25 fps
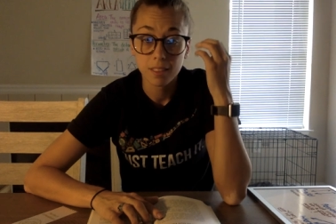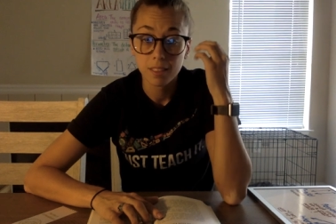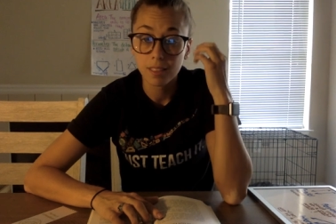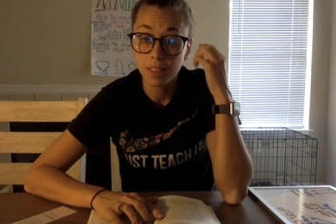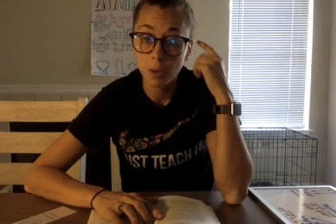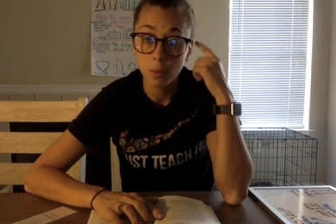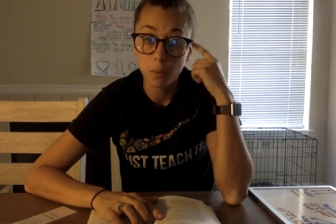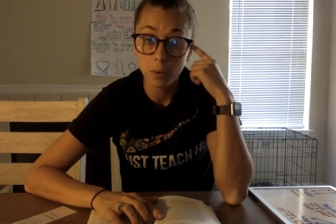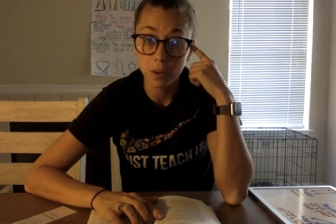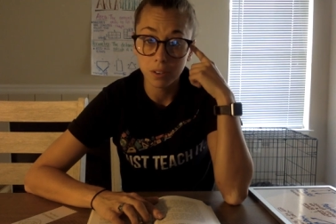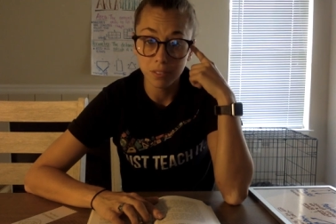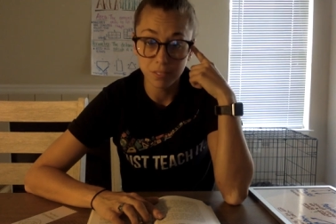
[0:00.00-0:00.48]
They
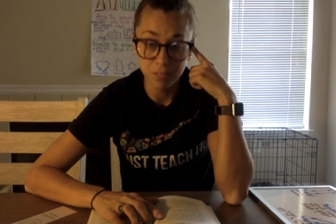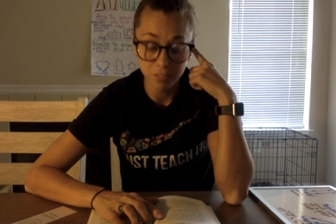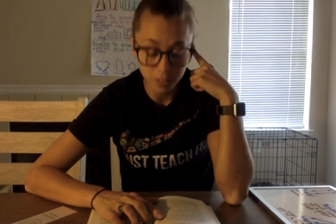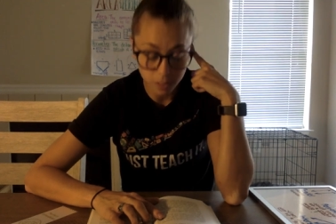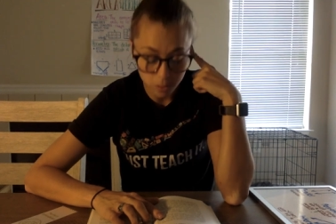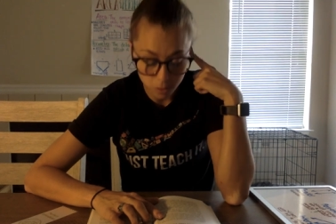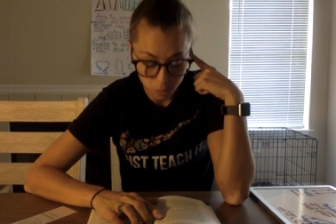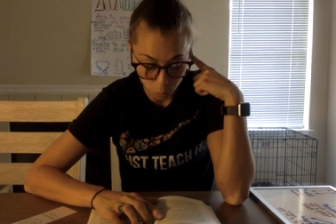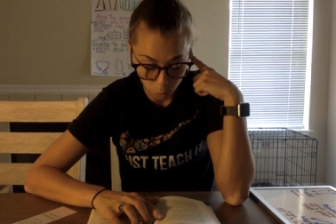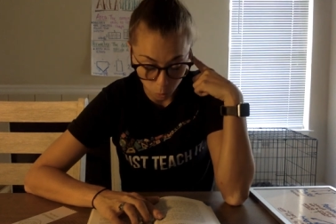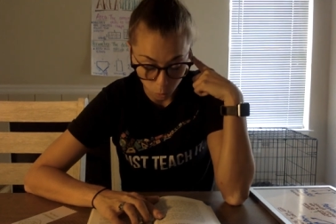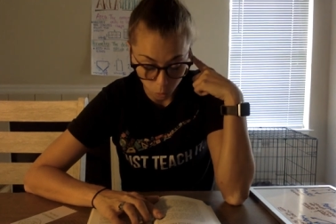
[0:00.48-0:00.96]
were
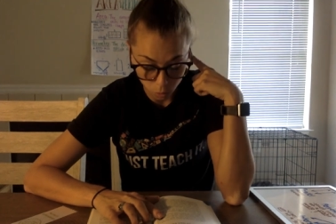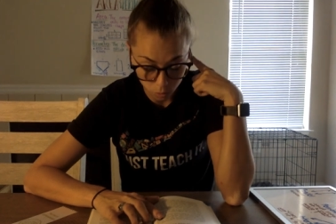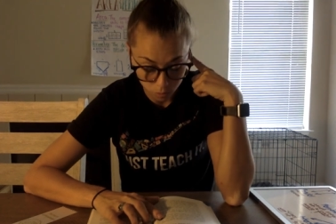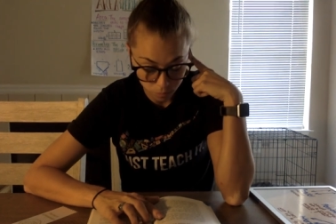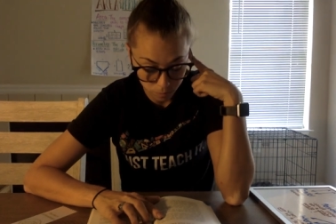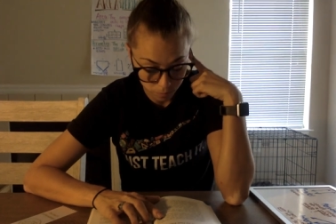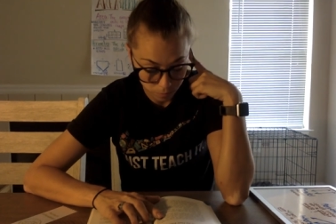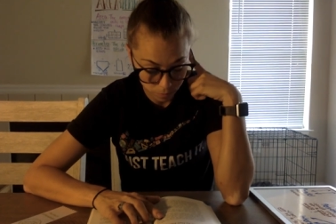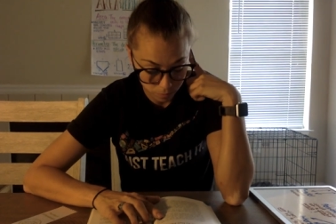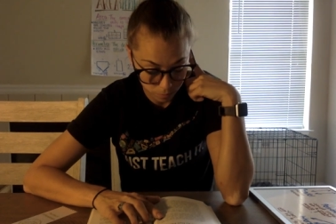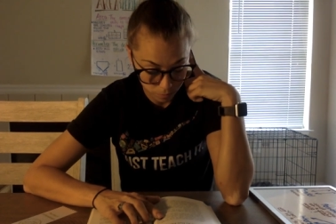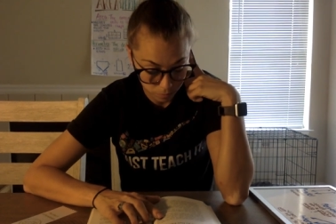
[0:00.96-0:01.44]
invisible,
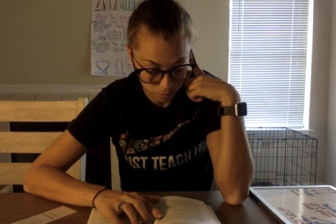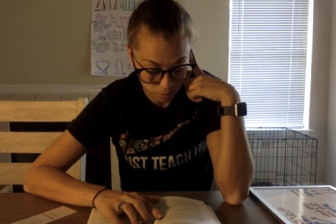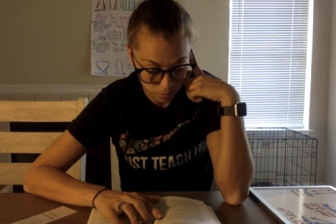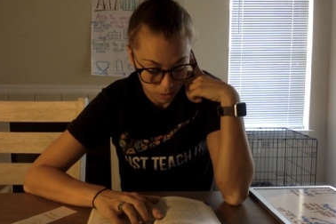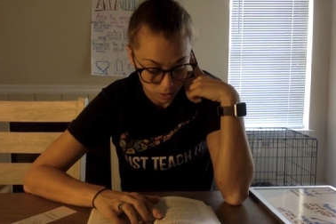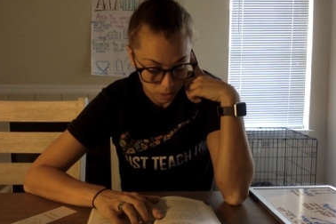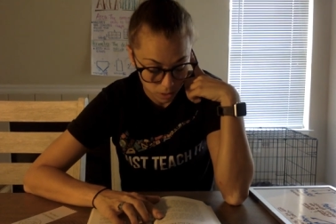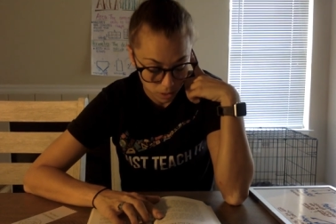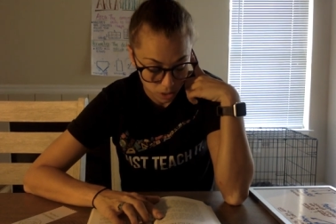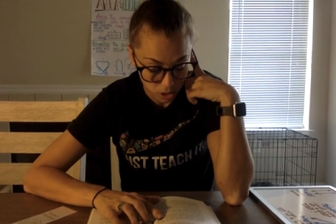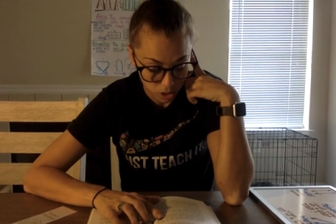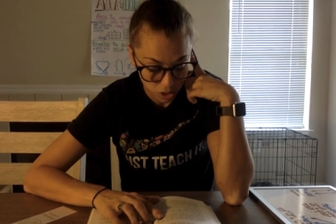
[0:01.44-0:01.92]

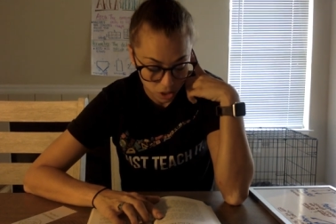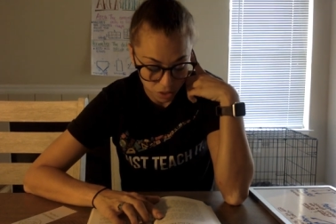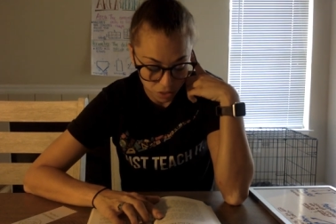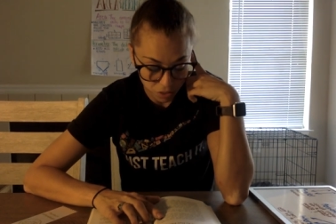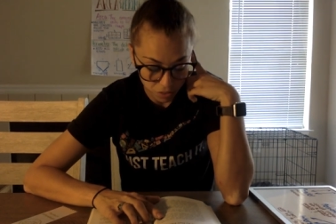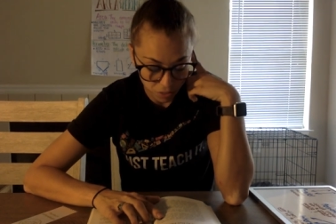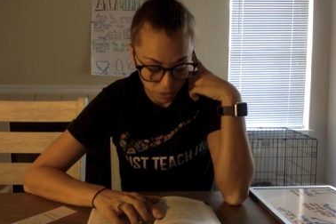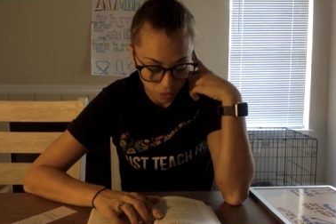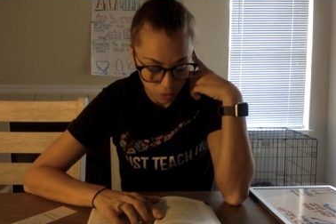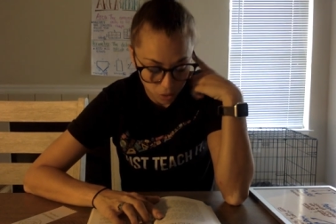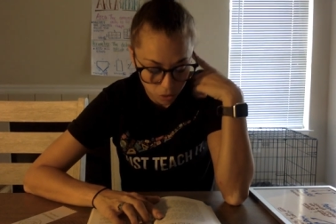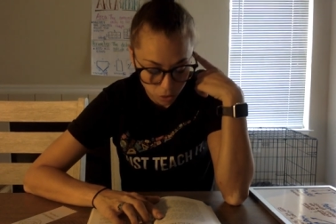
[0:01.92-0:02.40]
she
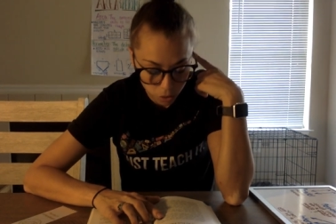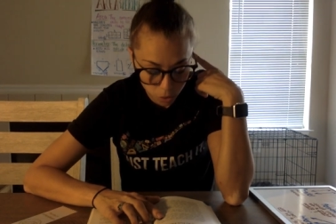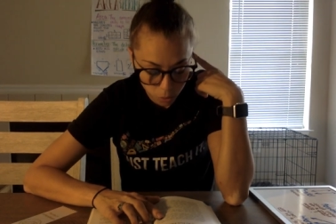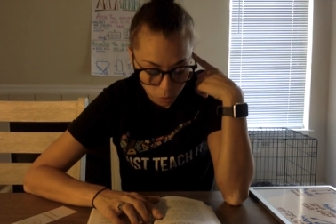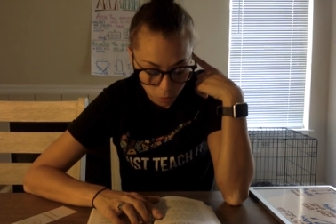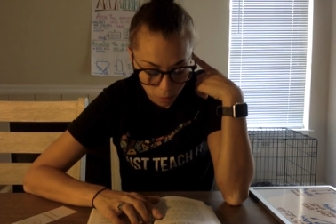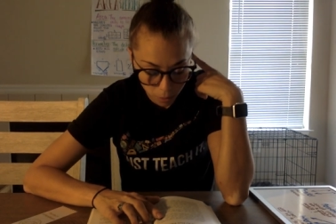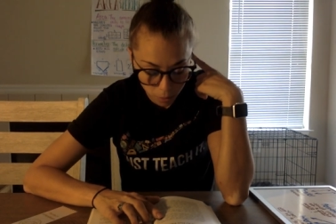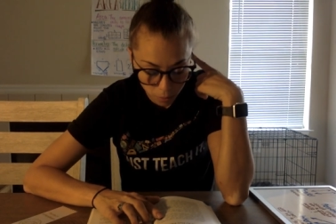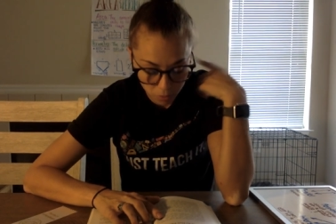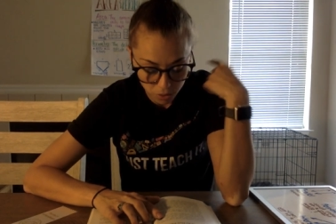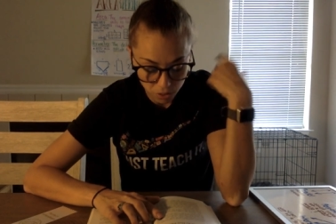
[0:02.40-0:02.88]
felt her
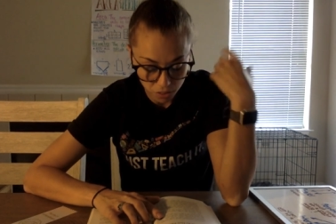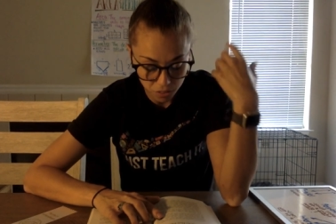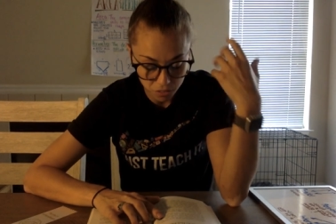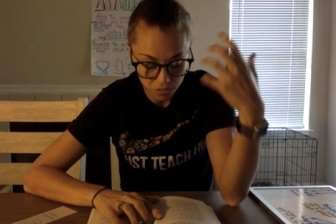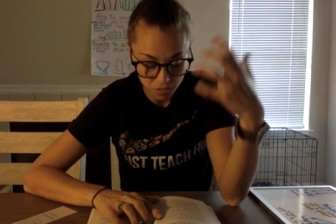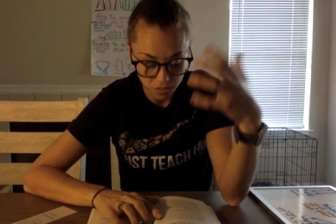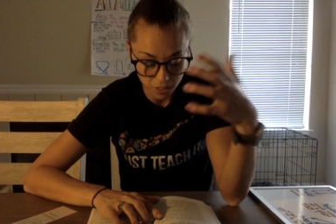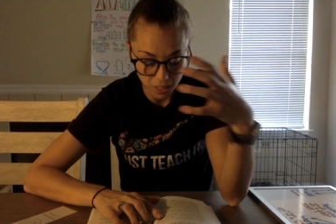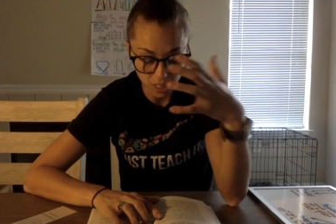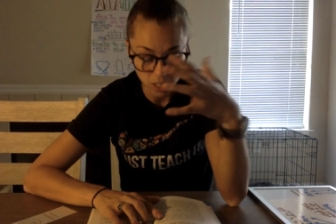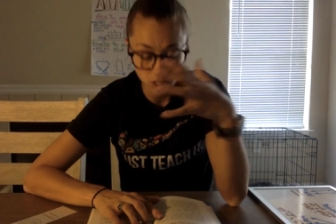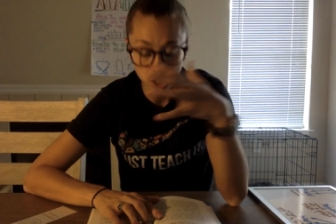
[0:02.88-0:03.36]
way with her
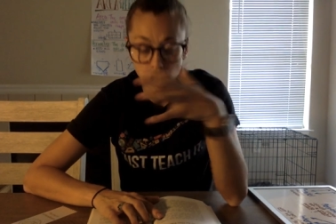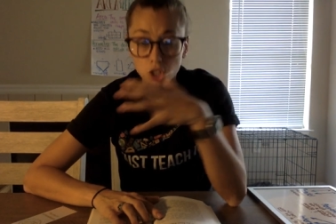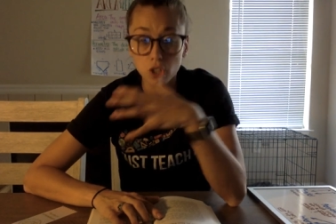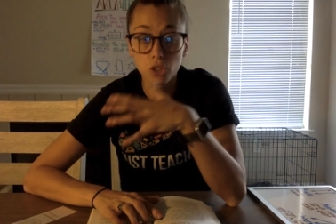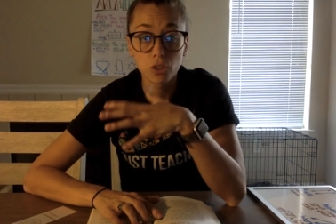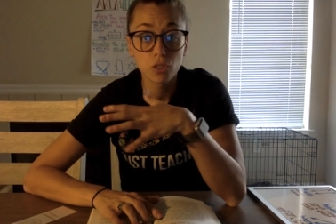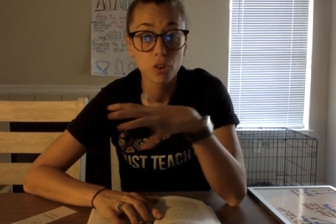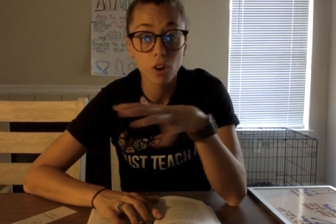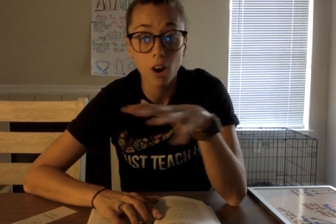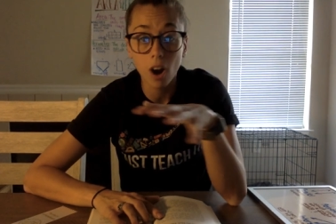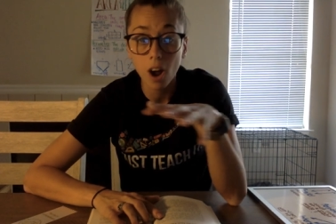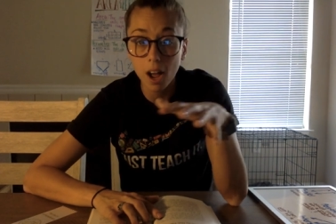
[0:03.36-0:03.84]
feet,
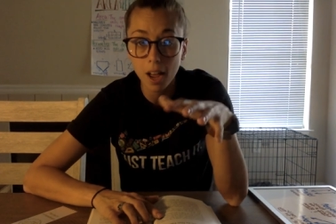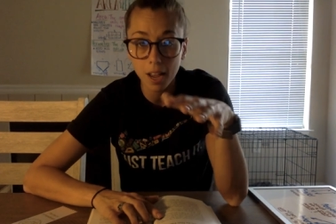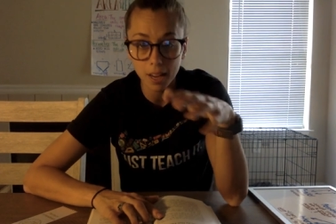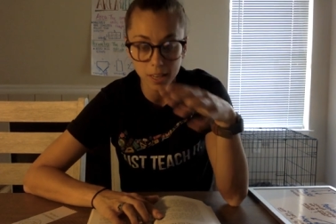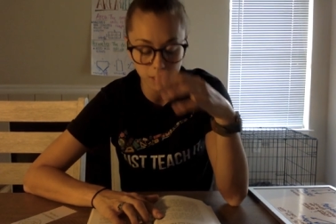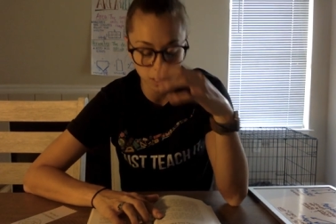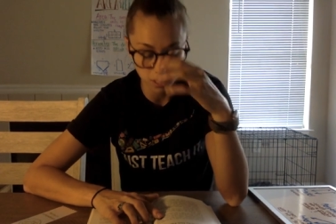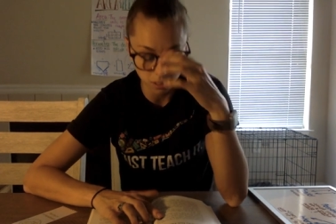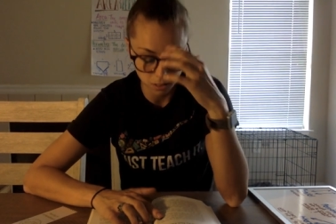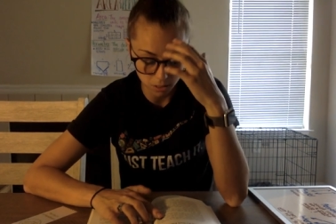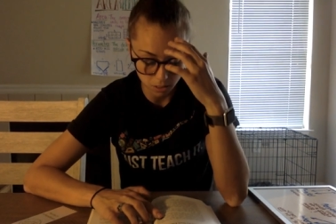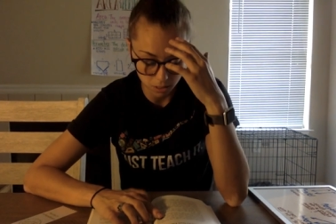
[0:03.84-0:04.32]
trying
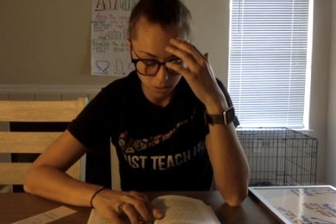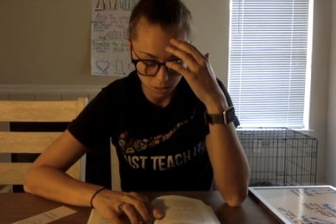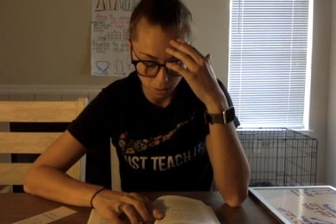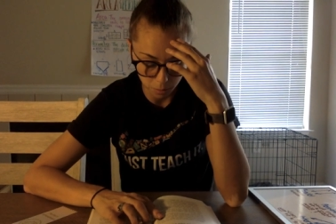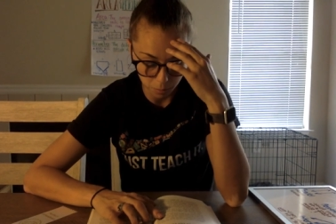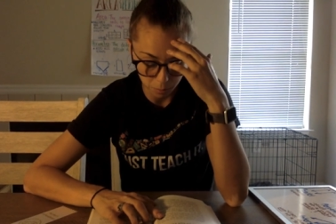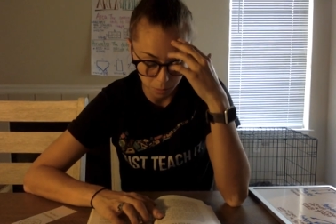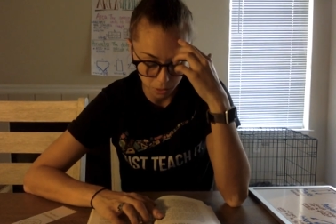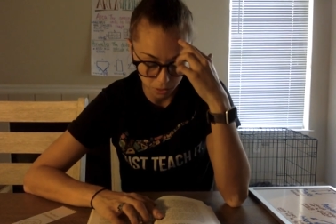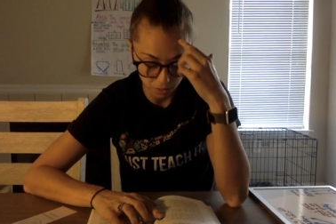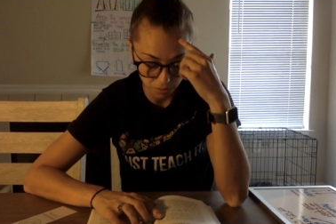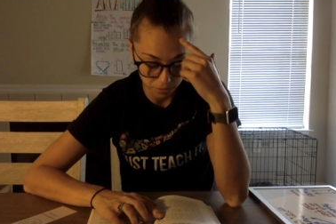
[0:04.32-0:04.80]
not to
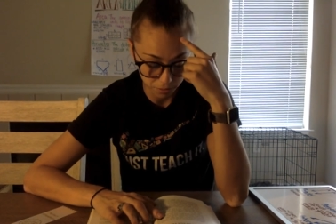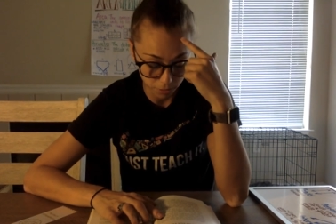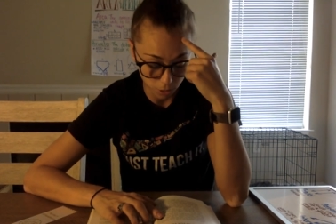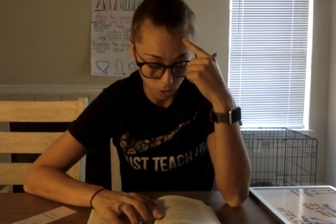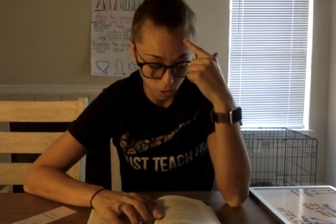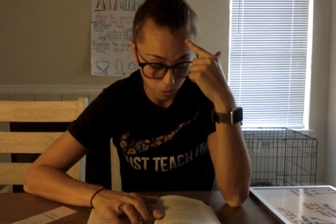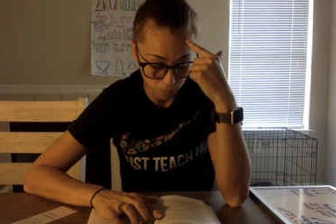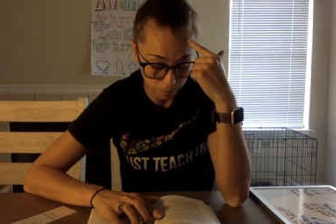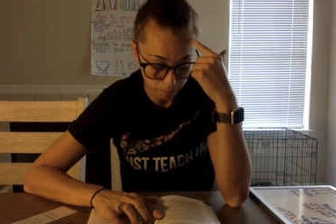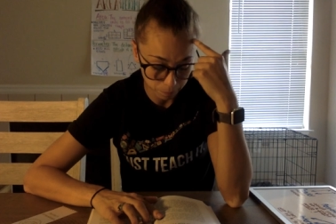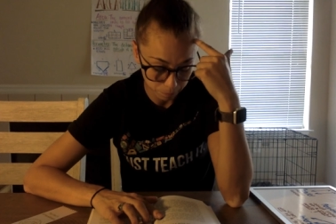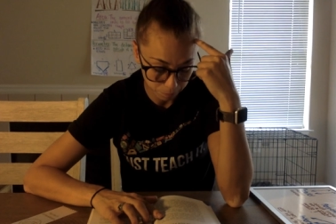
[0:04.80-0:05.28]
stumble and
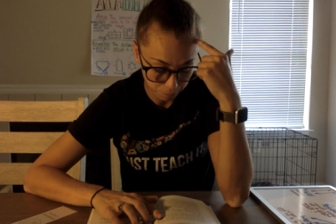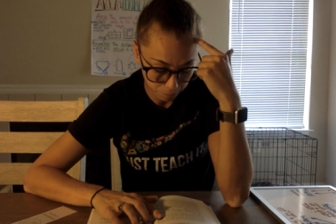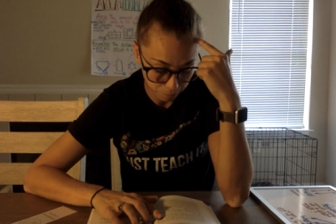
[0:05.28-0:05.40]
fall.